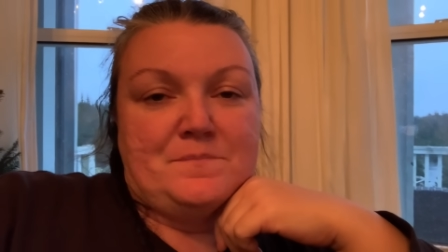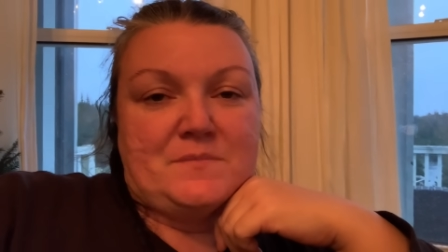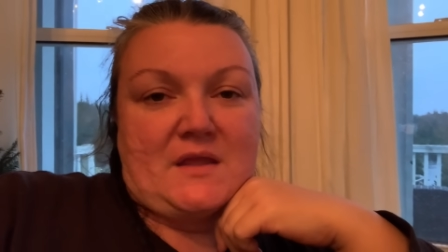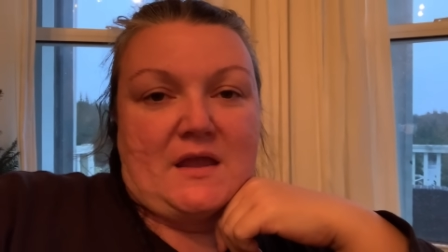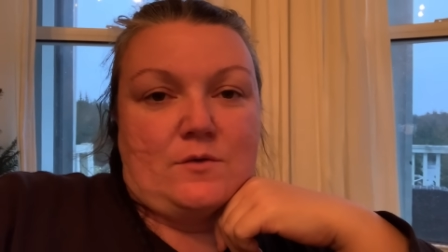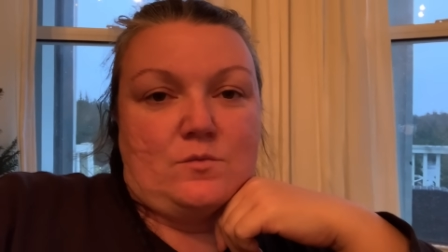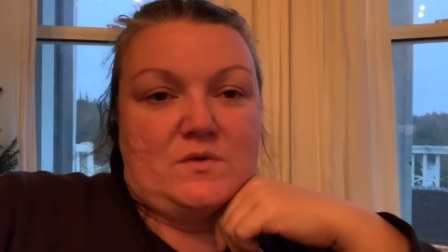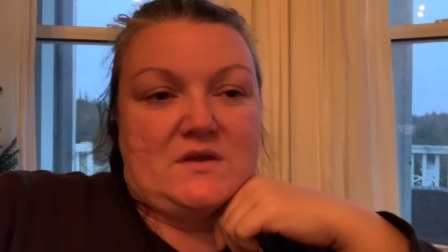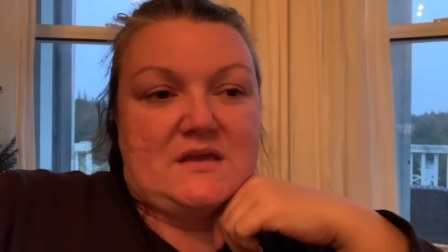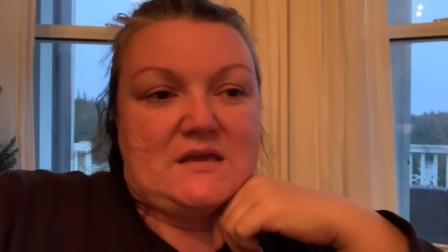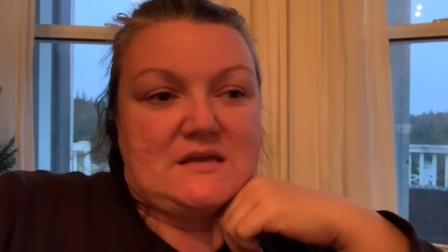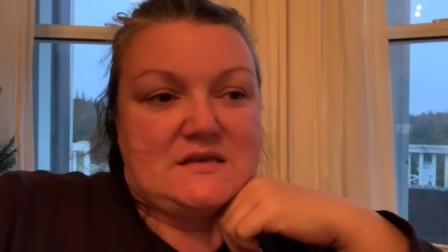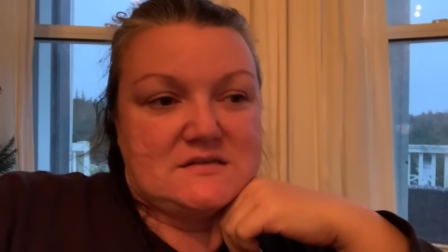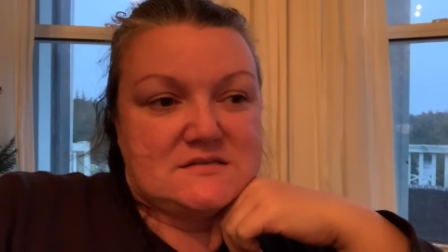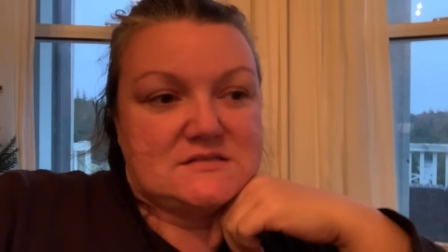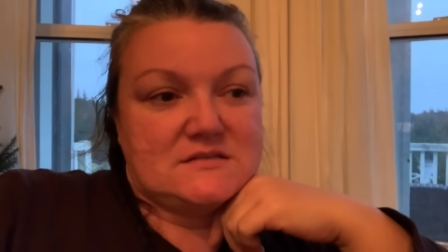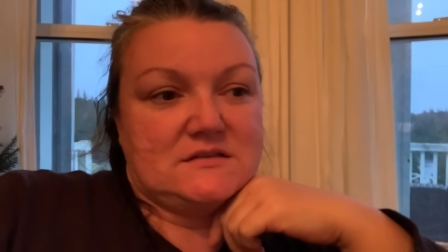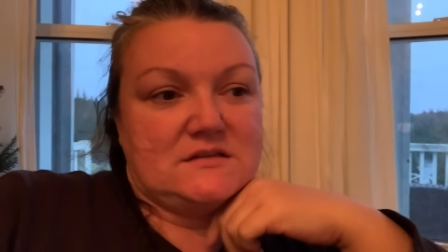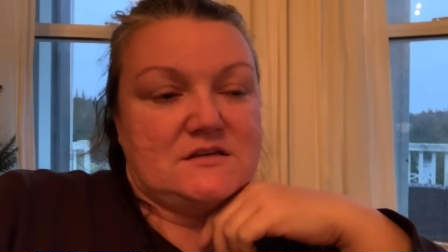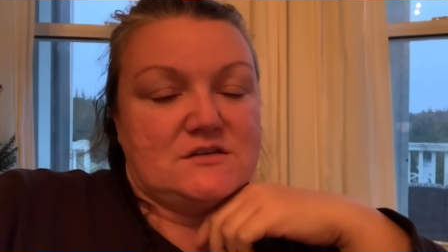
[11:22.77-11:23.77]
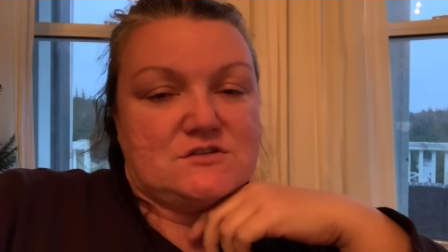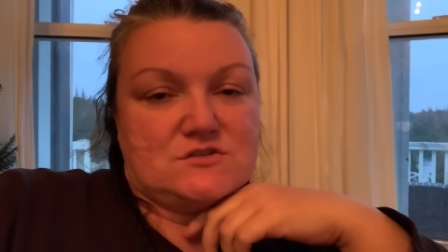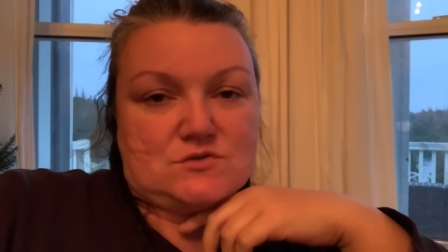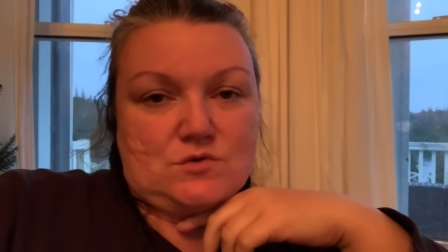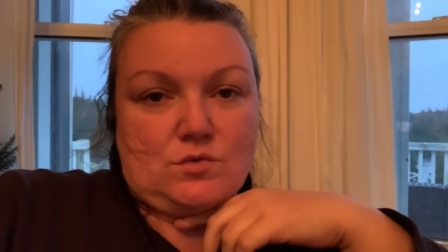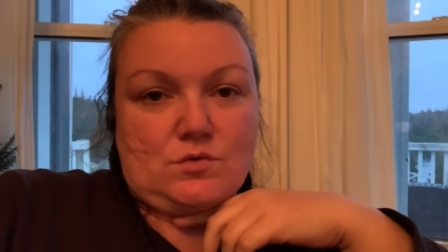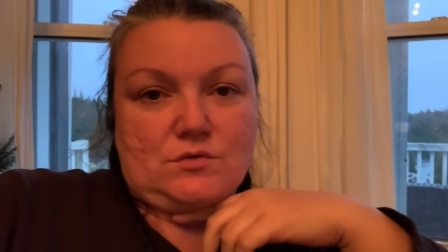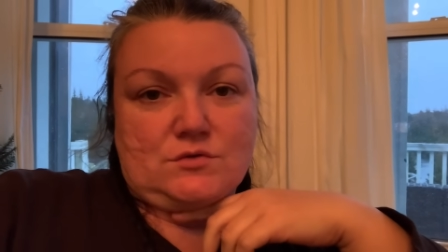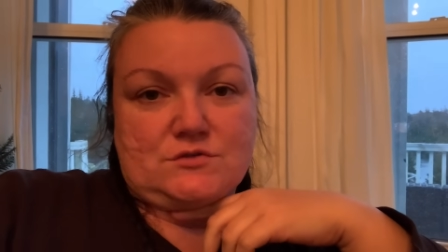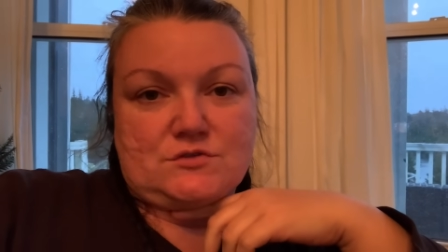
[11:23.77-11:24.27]
and we easily
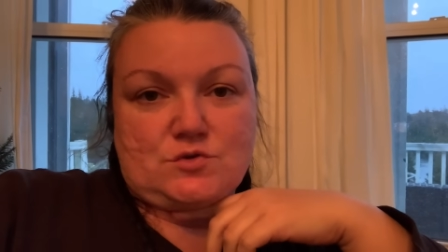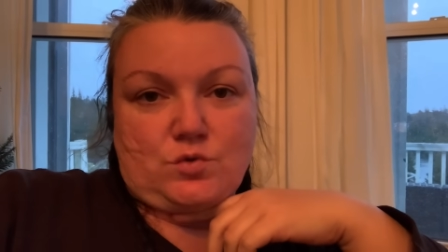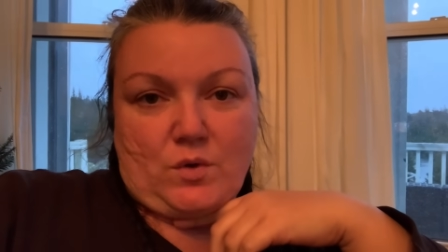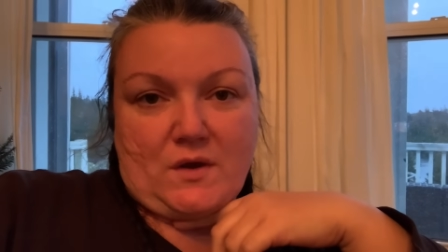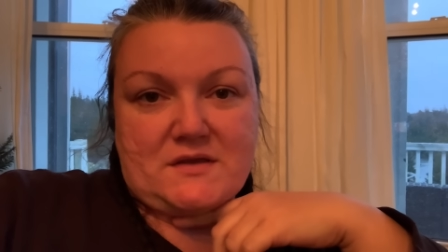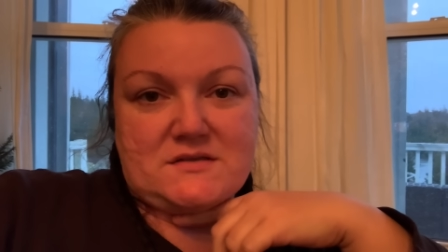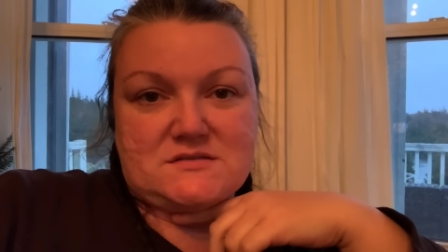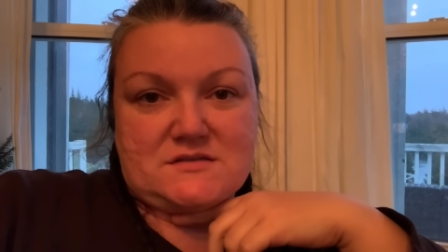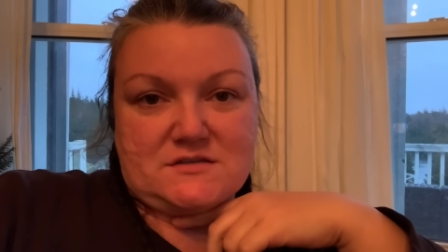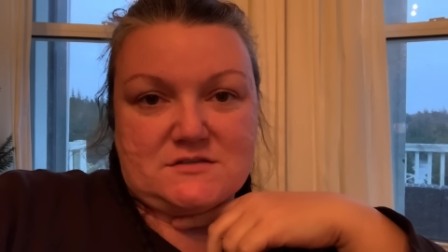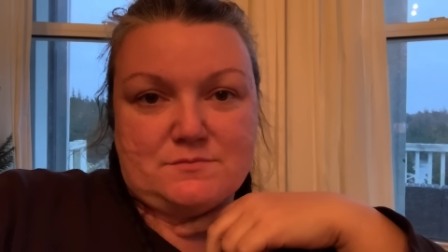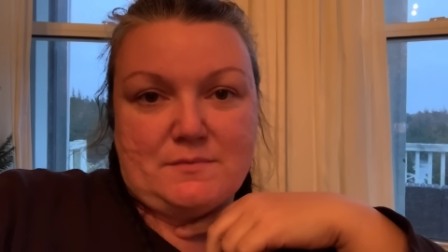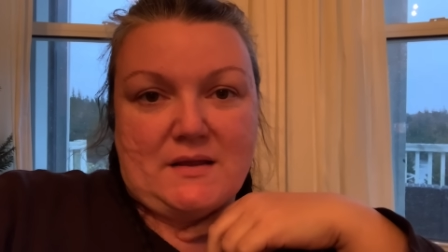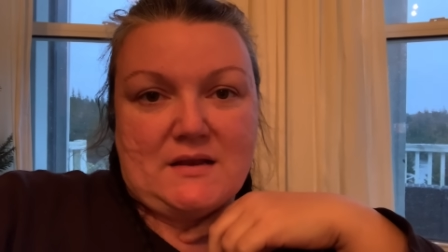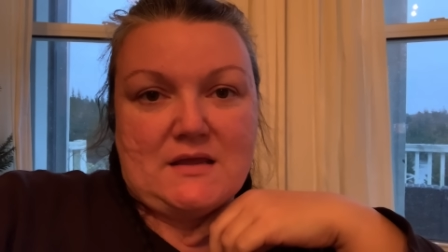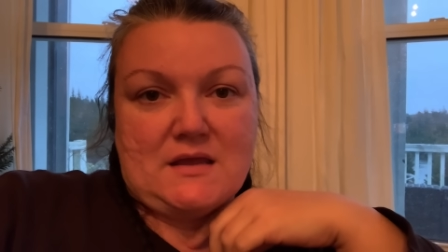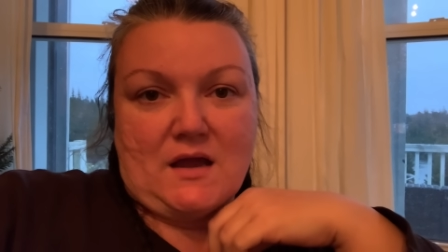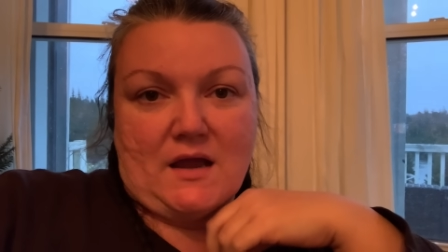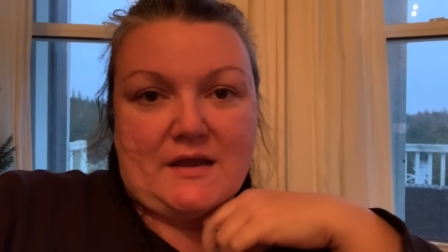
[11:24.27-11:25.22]
sold twice as many